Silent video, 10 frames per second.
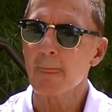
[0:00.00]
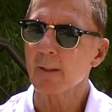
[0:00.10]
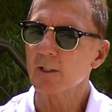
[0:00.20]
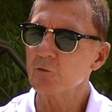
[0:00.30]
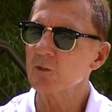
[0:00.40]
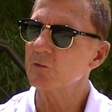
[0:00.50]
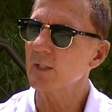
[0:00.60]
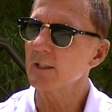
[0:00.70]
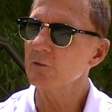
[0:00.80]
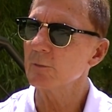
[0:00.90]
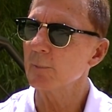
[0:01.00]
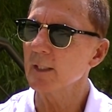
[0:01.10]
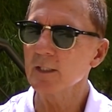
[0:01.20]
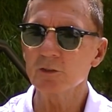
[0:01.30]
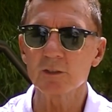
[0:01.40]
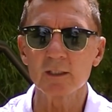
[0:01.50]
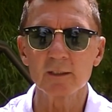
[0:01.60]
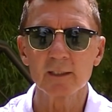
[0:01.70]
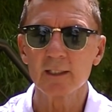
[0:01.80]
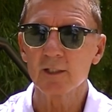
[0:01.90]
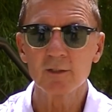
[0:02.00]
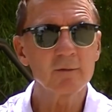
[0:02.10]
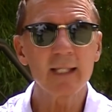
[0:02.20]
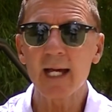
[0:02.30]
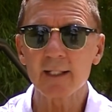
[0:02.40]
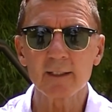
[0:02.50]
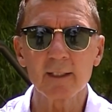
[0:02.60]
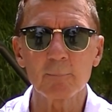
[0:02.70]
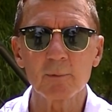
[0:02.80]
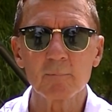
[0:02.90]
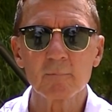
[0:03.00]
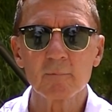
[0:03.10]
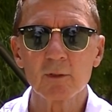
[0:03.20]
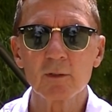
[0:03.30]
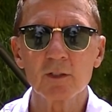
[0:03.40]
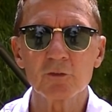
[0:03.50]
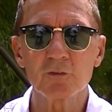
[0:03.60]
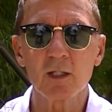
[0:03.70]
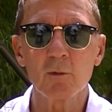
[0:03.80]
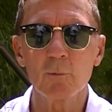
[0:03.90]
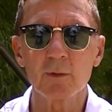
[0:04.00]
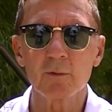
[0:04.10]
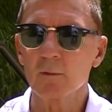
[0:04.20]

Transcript: Because in San Sebastian, you're locked up. You're in a cell with,